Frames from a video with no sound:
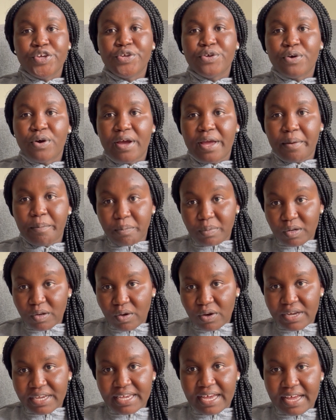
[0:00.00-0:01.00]
your
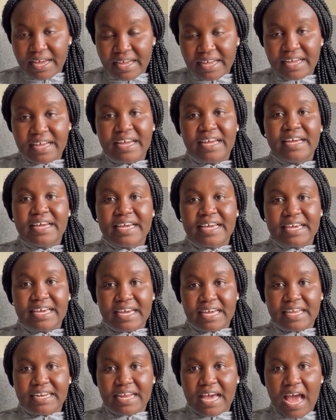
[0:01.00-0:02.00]
employer
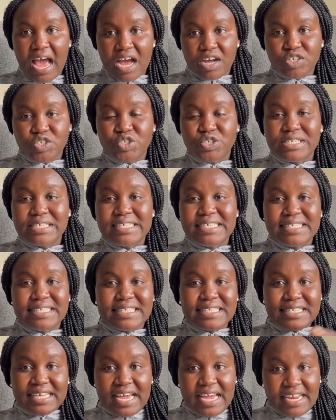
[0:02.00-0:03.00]
can actually
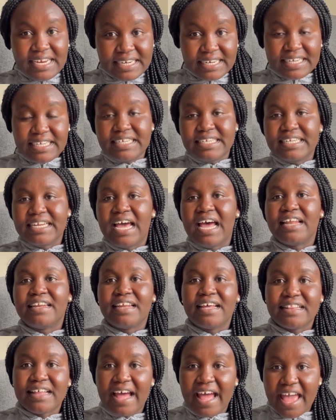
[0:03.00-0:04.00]
send in
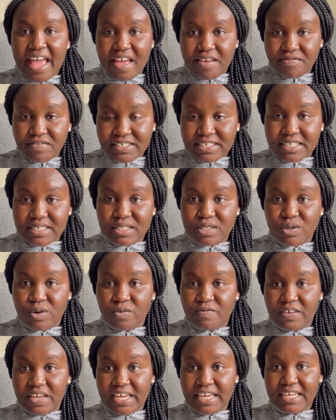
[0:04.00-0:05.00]
another evidence
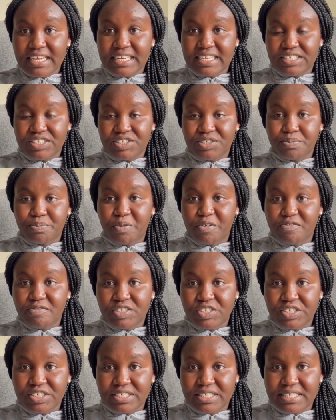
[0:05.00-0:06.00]
of English
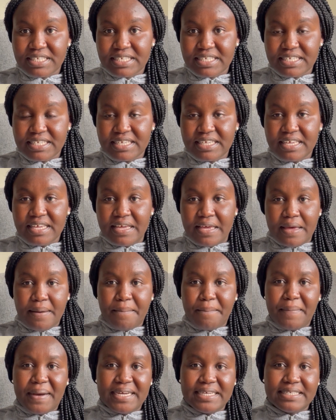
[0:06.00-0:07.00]
proficiency
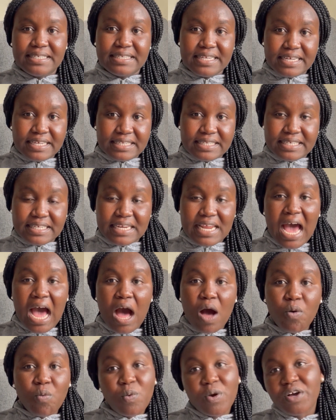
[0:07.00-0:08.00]
by stating
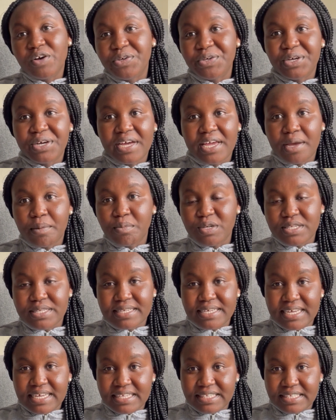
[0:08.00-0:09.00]
how well you're able
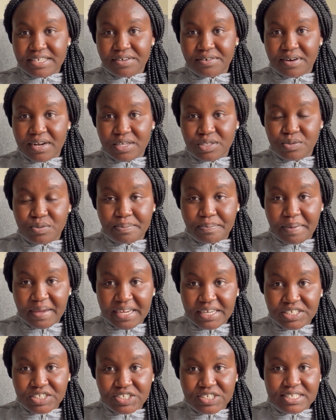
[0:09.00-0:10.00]
to interact with
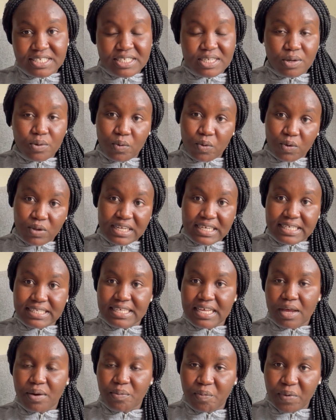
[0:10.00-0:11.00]
patients and
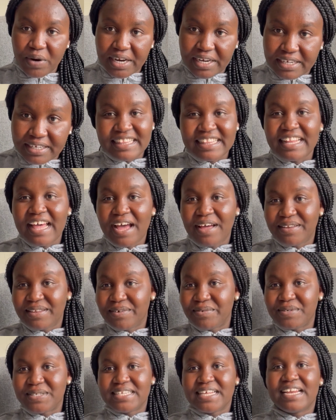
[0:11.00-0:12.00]
colleagues at work. Now,
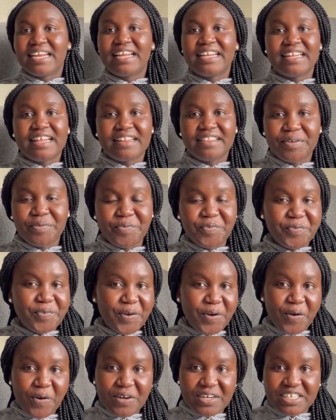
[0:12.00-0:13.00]
there was another thing we
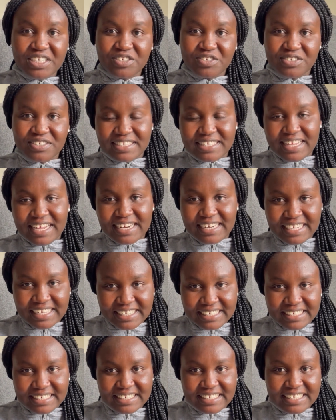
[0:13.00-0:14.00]
were all interested
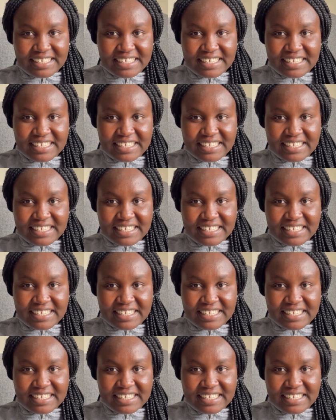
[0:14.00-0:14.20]
in,